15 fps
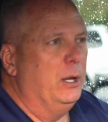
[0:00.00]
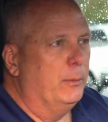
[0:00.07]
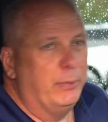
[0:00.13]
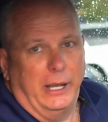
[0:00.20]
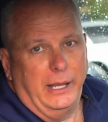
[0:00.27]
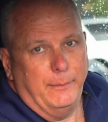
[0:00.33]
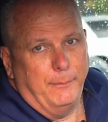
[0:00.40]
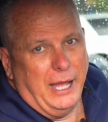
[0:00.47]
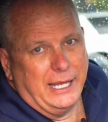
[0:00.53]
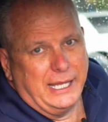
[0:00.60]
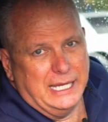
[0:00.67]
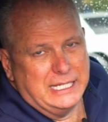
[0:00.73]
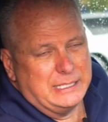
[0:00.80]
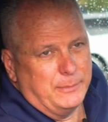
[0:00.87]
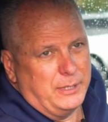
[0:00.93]
But in my
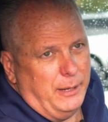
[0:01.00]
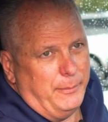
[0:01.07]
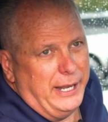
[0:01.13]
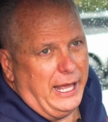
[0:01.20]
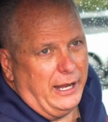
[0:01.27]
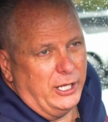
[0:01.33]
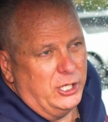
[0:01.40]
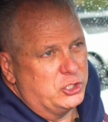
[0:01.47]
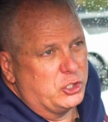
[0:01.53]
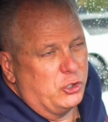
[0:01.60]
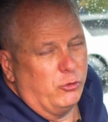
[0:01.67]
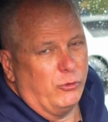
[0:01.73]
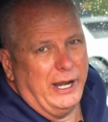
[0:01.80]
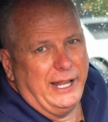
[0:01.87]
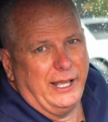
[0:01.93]
case, I'm coming out. It's
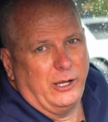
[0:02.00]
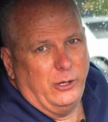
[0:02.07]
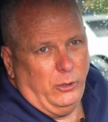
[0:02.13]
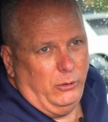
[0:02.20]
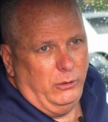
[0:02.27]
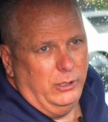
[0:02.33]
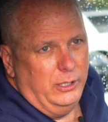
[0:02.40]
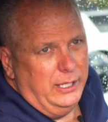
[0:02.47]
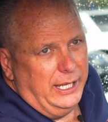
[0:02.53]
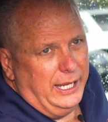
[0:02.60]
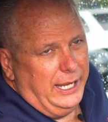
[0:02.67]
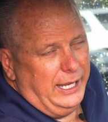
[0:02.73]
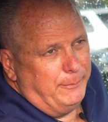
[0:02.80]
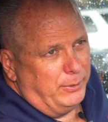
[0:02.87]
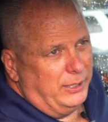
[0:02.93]
critical.
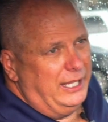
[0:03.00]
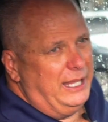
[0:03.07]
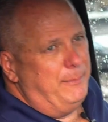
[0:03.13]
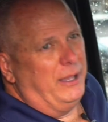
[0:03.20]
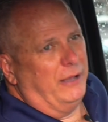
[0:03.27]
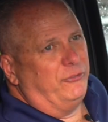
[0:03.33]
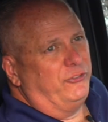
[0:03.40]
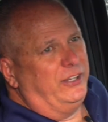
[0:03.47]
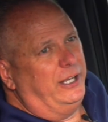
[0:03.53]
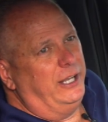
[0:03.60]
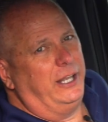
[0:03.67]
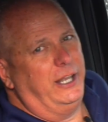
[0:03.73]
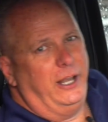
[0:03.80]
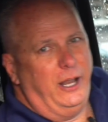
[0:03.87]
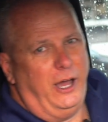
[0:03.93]
And believe me, I've seen
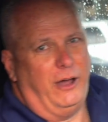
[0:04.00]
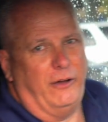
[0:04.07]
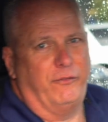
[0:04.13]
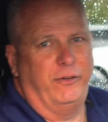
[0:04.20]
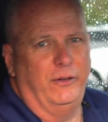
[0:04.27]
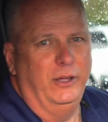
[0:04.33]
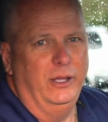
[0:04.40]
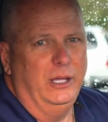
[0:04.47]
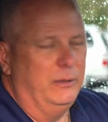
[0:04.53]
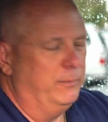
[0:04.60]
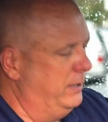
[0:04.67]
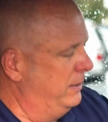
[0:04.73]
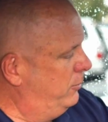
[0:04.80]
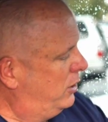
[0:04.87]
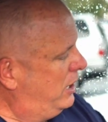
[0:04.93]
it enough.
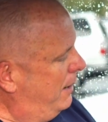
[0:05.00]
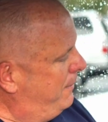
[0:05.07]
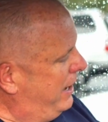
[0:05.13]
People come